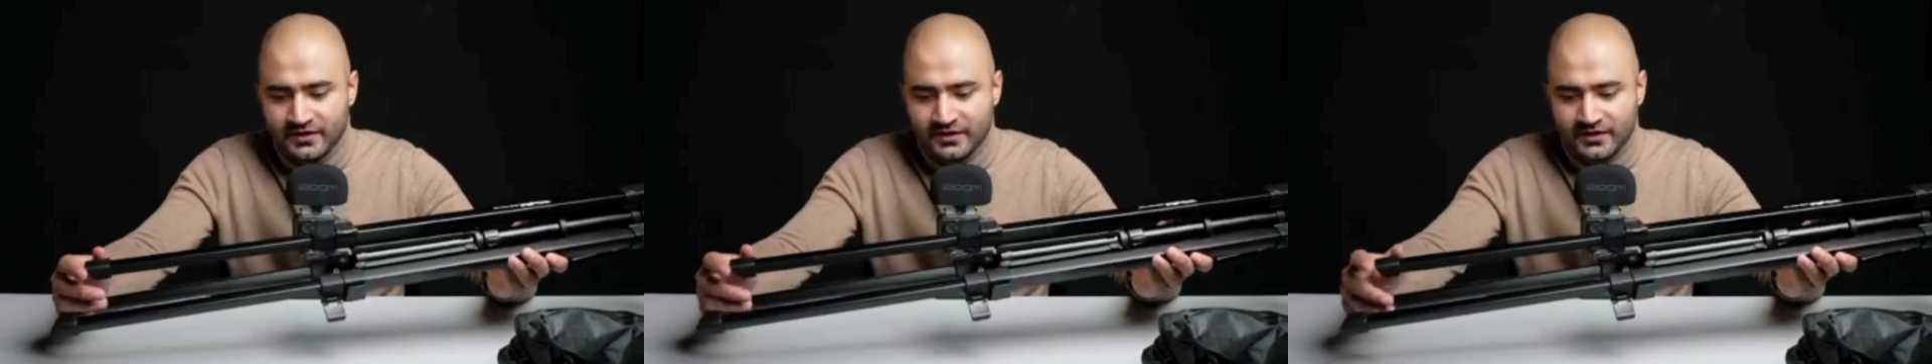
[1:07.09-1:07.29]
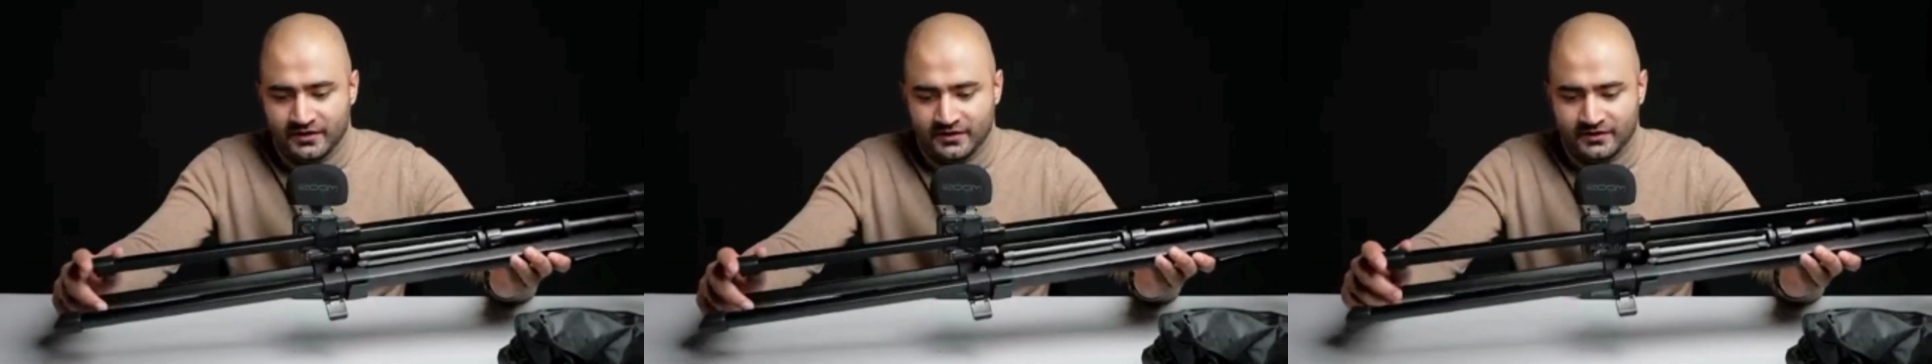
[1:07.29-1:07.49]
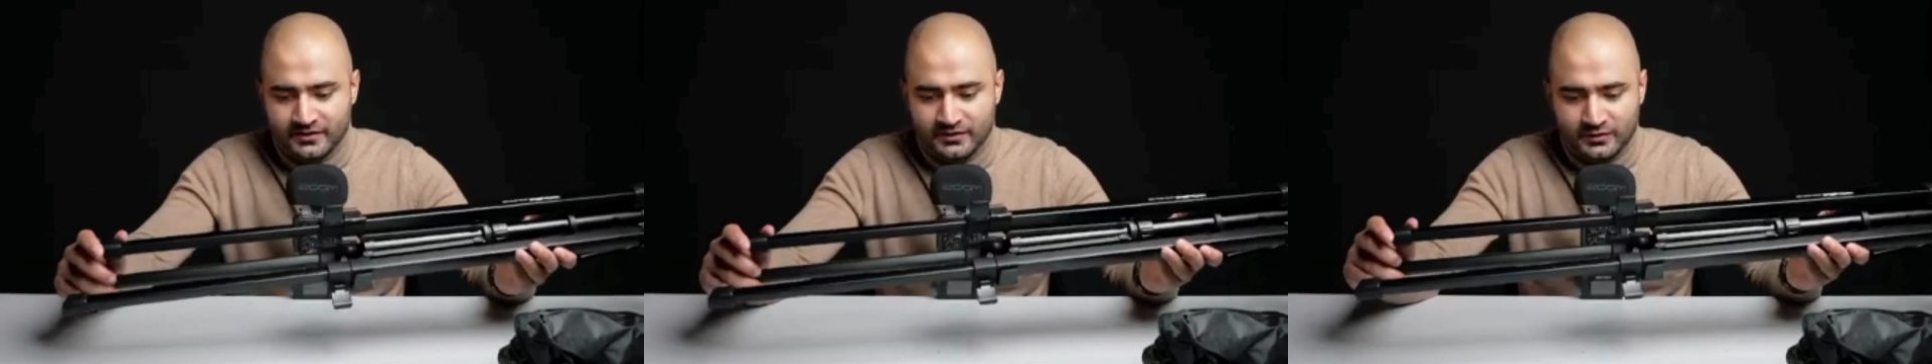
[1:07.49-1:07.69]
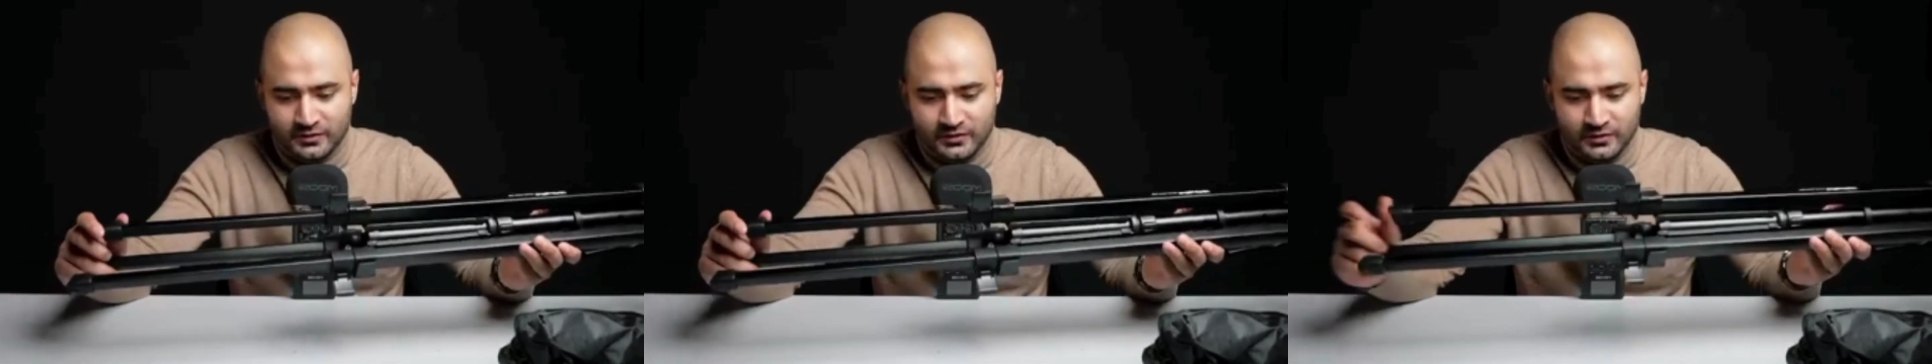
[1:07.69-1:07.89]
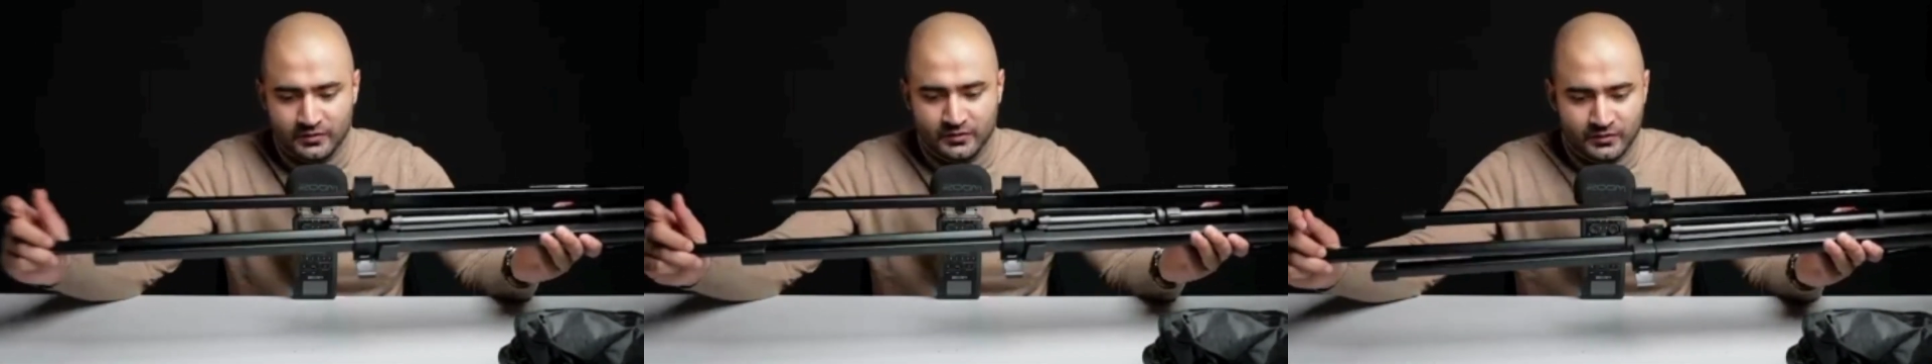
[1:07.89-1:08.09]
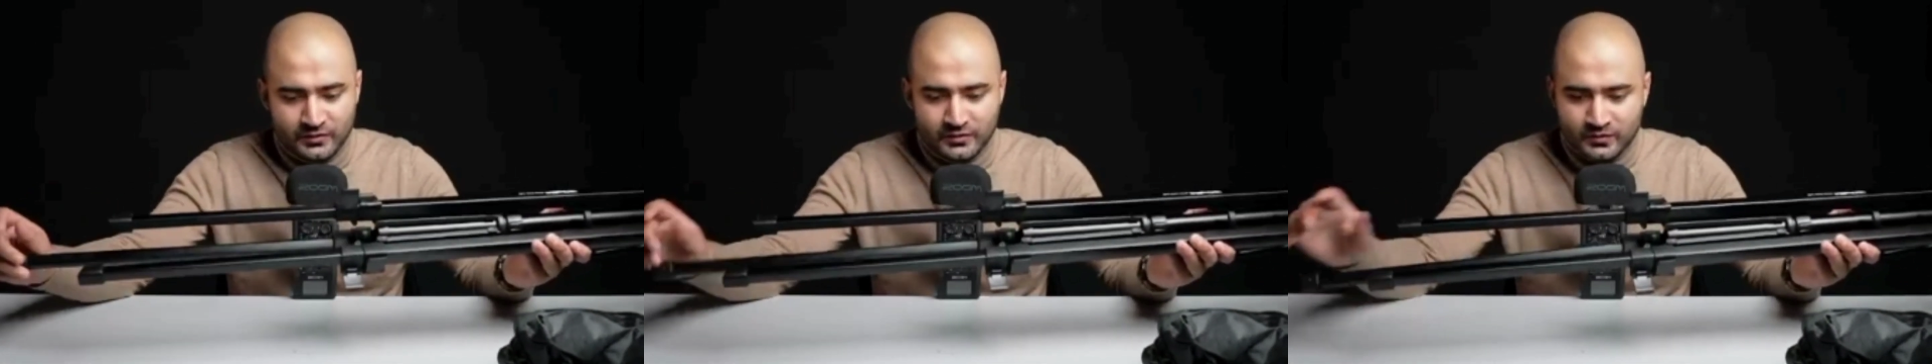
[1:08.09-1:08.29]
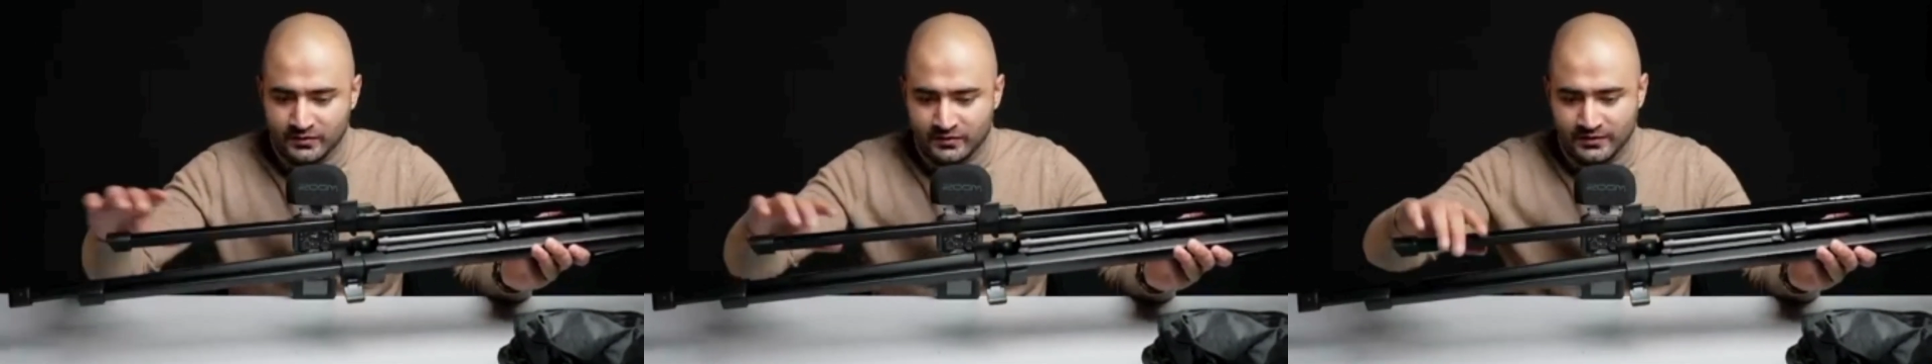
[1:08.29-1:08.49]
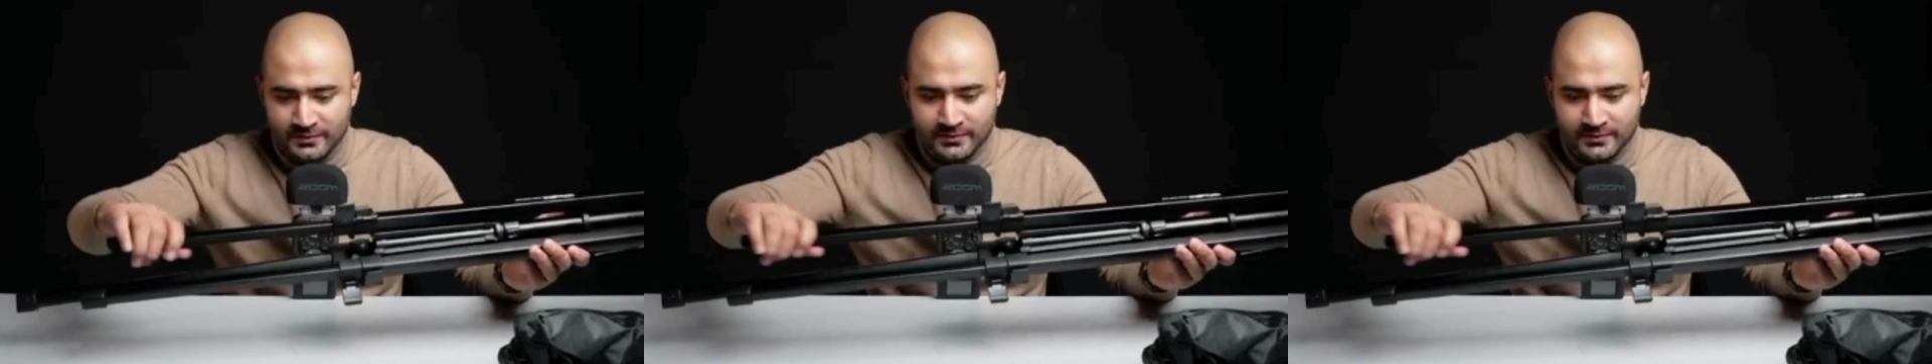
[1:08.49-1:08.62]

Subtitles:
So let me